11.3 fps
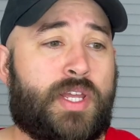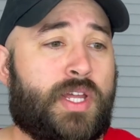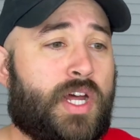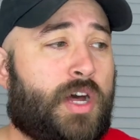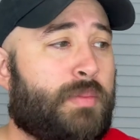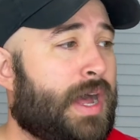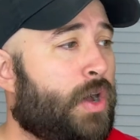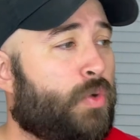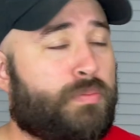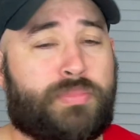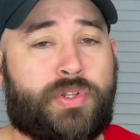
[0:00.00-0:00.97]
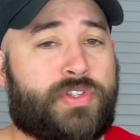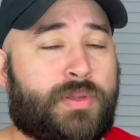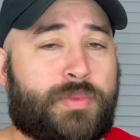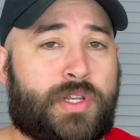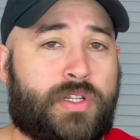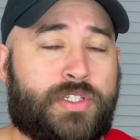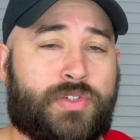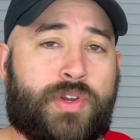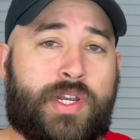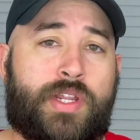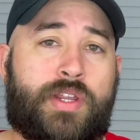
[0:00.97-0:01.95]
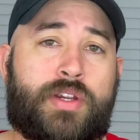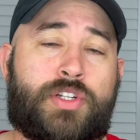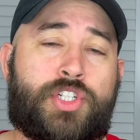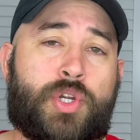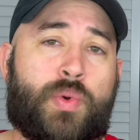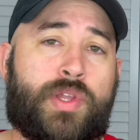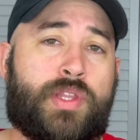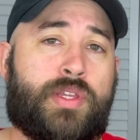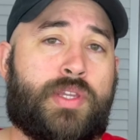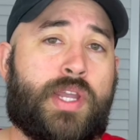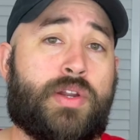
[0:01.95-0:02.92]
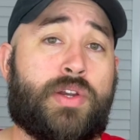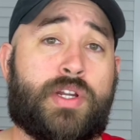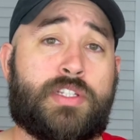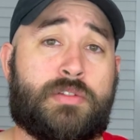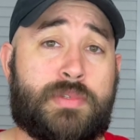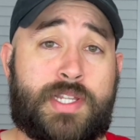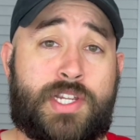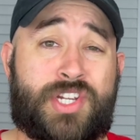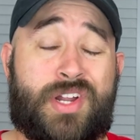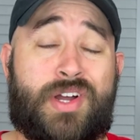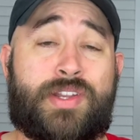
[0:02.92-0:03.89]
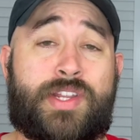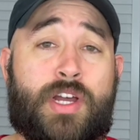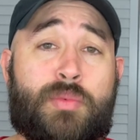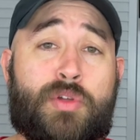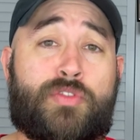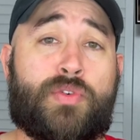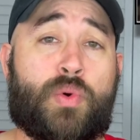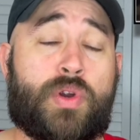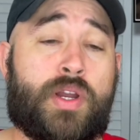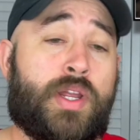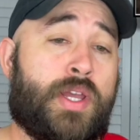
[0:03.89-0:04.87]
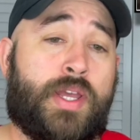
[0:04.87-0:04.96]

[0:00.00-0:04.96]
I'll put something on screen here showing the character customization on Diablo 4.